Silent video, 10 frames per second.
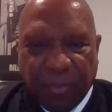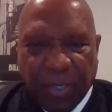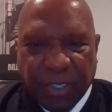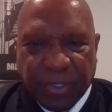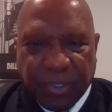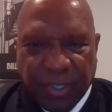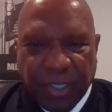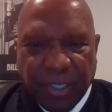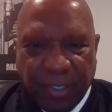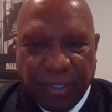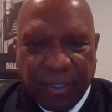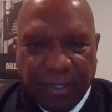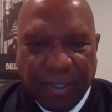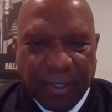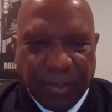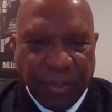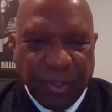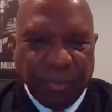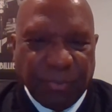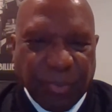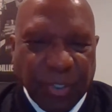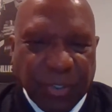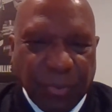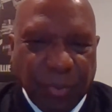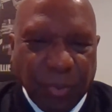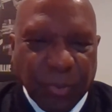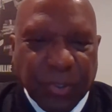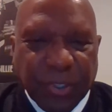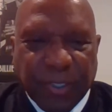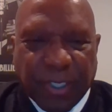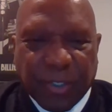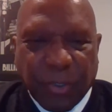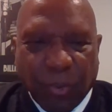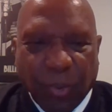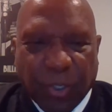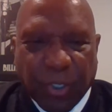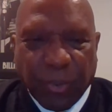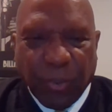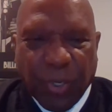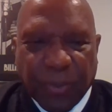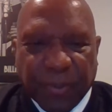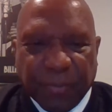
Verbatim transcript: But it's the other principles that you're working with.